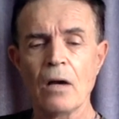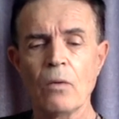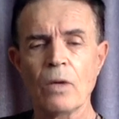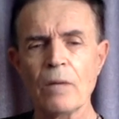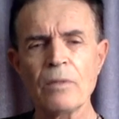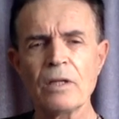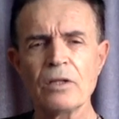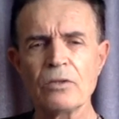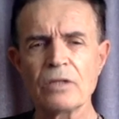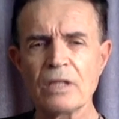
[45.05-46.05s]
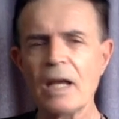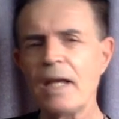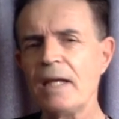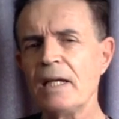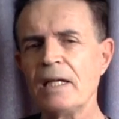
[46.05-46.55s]
What I'm going to do
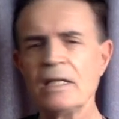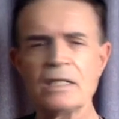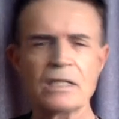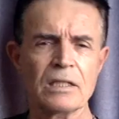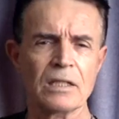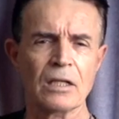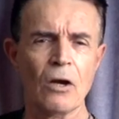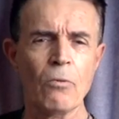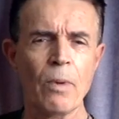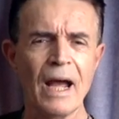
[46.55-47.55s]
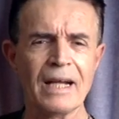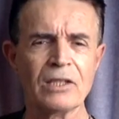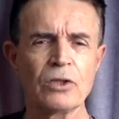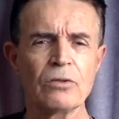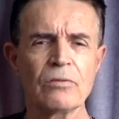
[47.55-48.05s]
today is go back
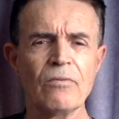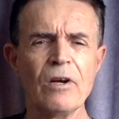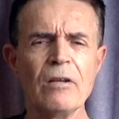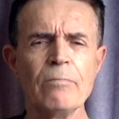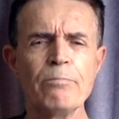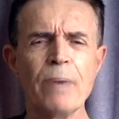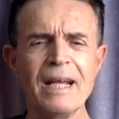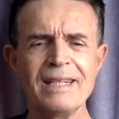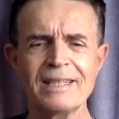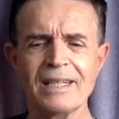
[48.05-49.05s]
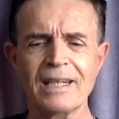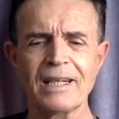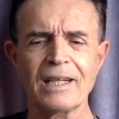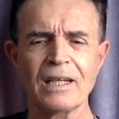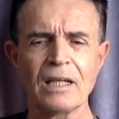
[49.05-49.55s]
to some very basic
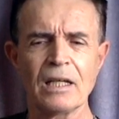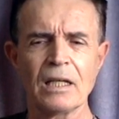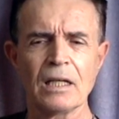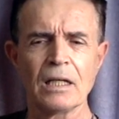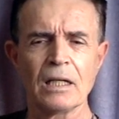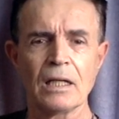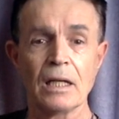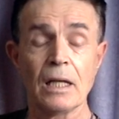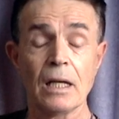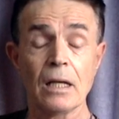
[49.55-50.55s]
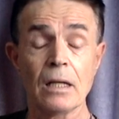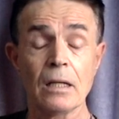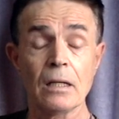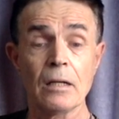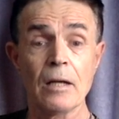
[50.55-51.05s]

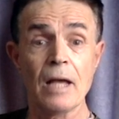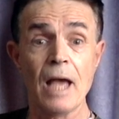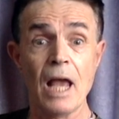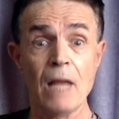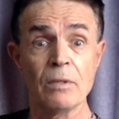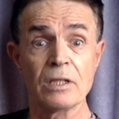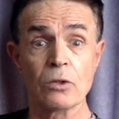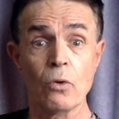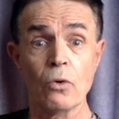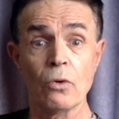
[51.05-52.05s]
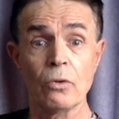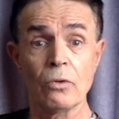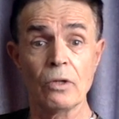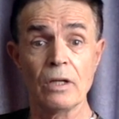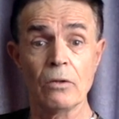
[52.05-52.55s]
elements
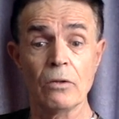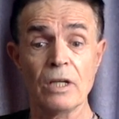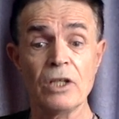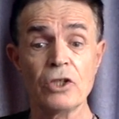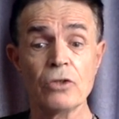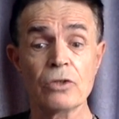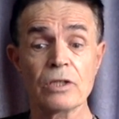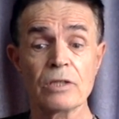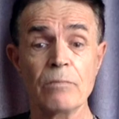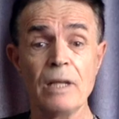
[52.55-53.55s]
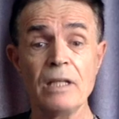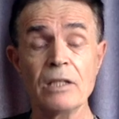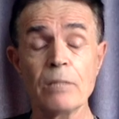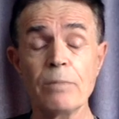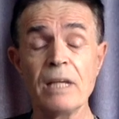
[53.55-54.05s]
or issues that many
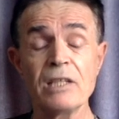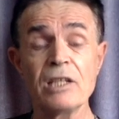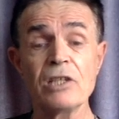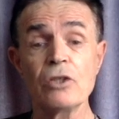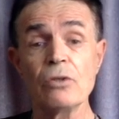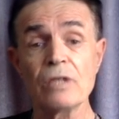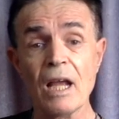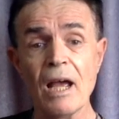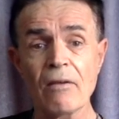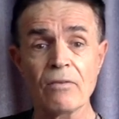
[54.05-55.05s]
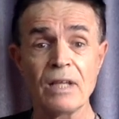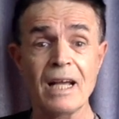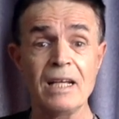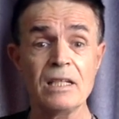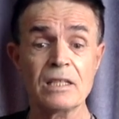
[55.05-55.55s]
PhD students have, and
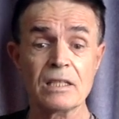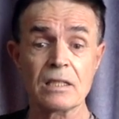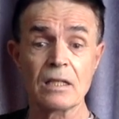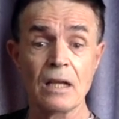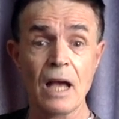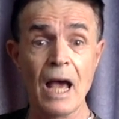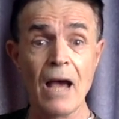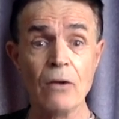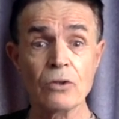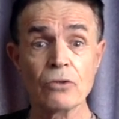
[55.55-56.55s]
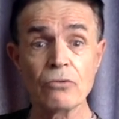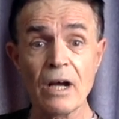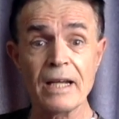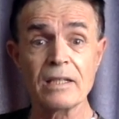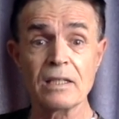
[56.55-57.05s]
that is how to
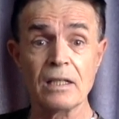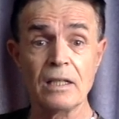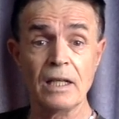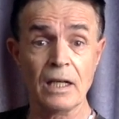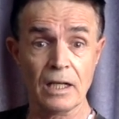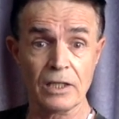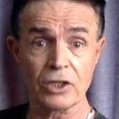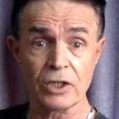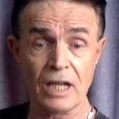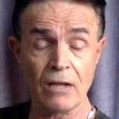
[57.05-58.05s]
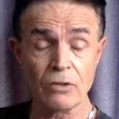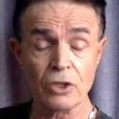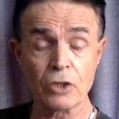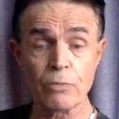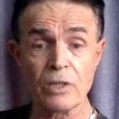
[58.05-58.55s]
write in English and how to
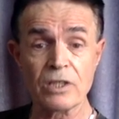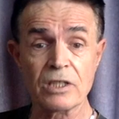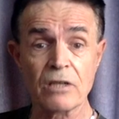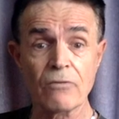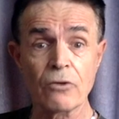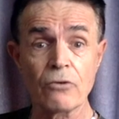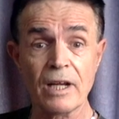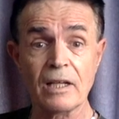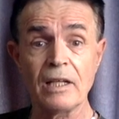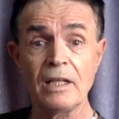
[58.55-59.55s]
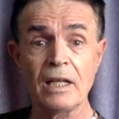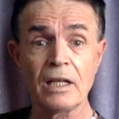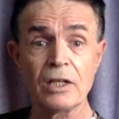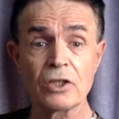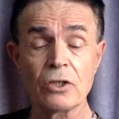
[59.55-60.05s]
express yourself correctly in
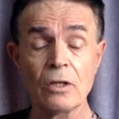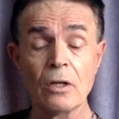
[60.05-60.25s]
English.